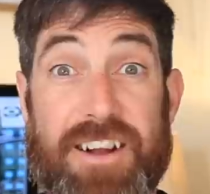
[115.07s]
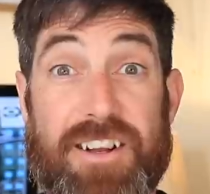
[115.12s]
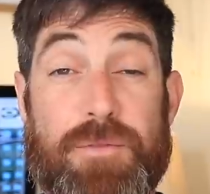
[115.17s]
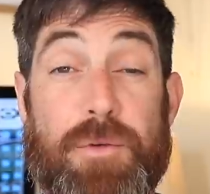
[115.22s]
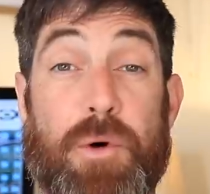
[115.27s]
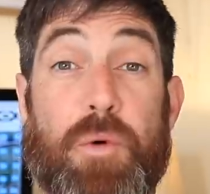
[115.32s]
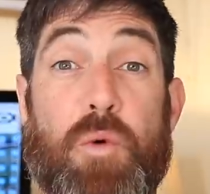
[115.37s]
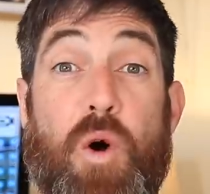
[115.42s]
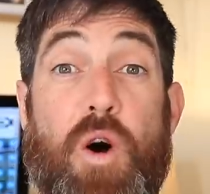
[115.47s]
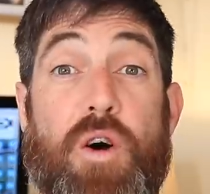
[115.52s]

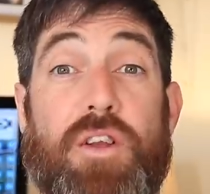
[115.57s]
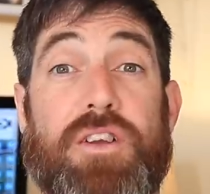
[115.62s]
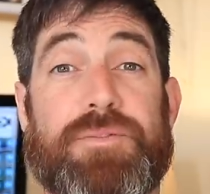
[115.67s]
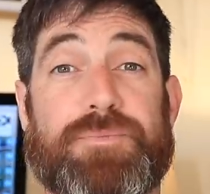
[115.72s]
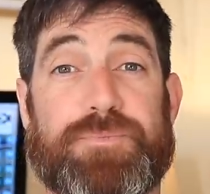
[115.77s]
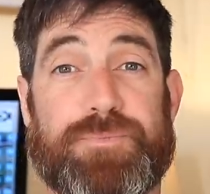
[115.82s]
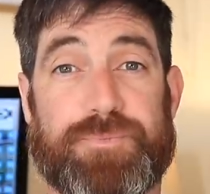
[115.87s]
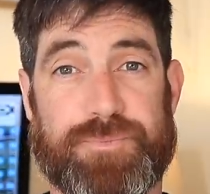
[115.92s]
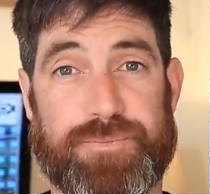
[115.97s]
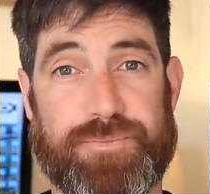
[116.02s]
Number one
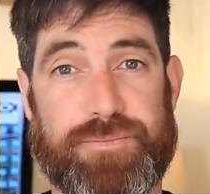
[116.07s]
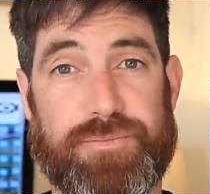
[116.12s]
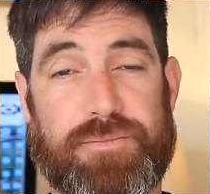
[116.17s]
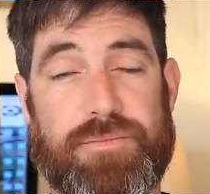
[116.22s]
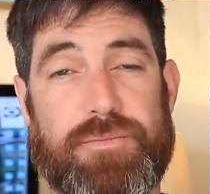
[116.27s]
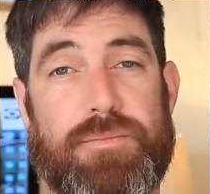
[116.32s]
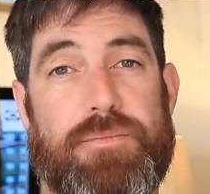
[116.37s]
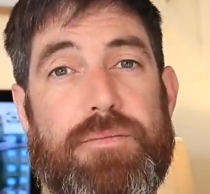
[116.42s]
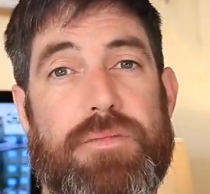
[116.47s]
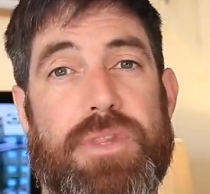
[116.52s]

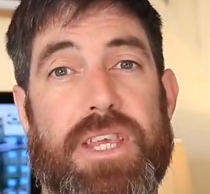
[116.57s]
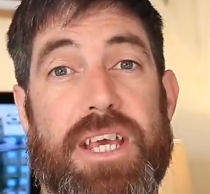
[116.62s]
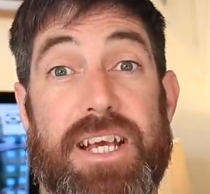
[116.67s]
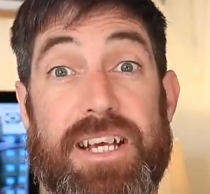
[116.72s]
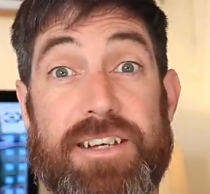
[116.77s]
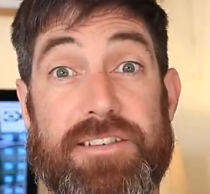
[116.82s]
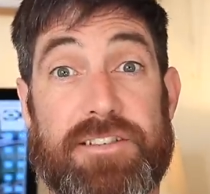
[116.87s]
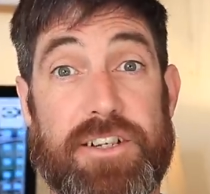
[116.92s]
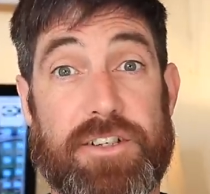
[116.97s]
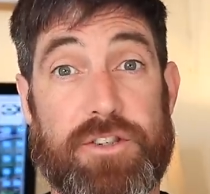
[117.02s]

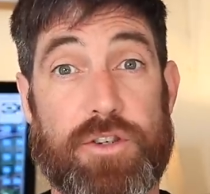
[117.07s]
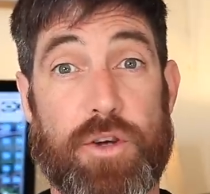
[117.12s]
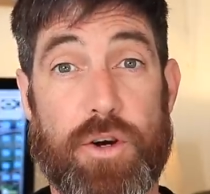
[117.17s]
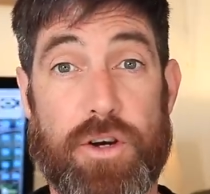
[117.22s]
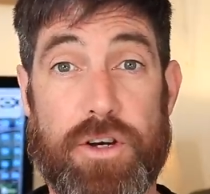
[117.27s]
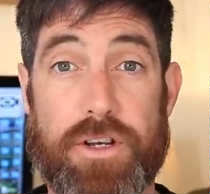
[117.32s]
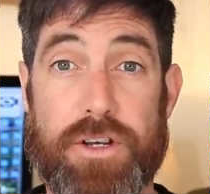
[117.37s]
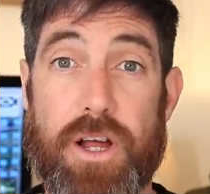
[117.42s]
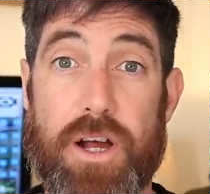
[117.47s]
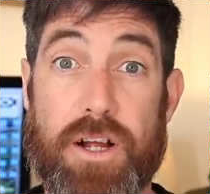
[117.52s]
is to
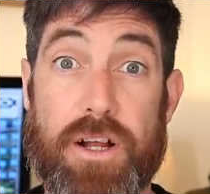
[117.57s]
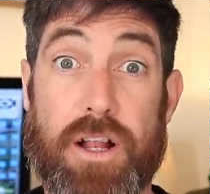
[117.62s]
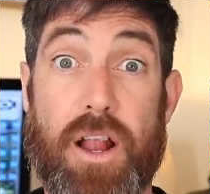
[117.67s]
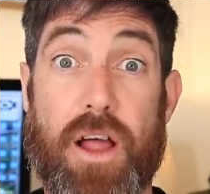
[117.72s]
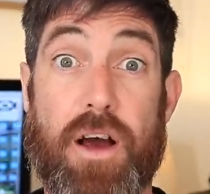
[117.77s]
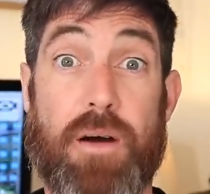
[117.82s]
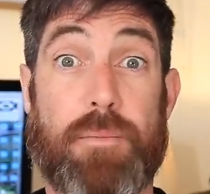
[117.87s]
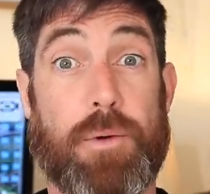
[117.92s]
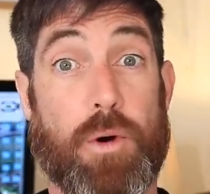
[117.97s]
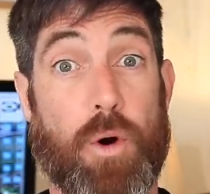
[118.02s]
join a
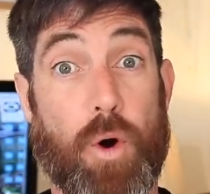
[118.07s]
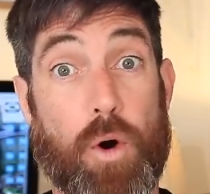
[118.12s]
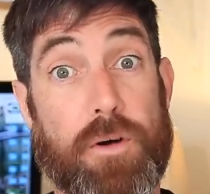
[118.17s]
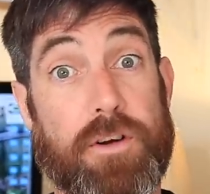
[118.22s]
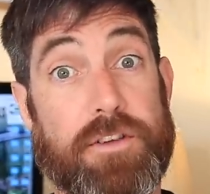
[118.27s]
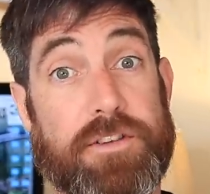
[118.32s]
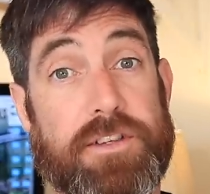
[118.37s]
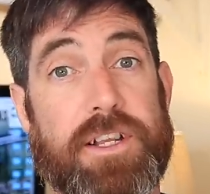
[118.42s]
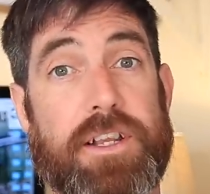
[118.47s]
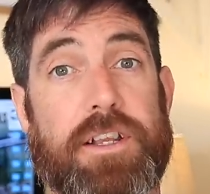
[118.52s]
club or
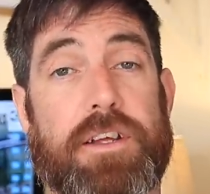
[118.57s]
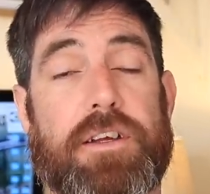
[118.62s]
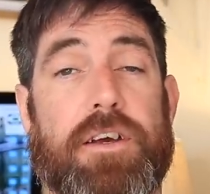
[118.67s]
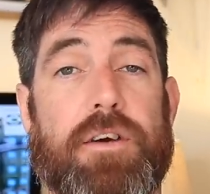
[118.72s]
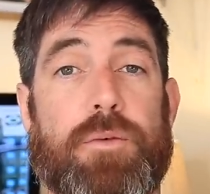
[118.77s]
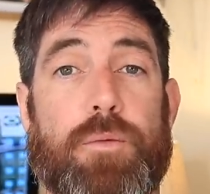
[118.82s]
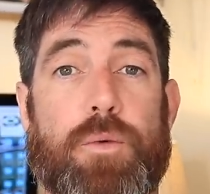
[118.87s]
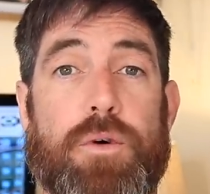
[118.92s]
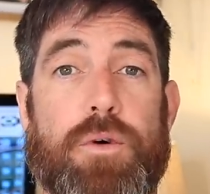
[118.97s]
a syndicate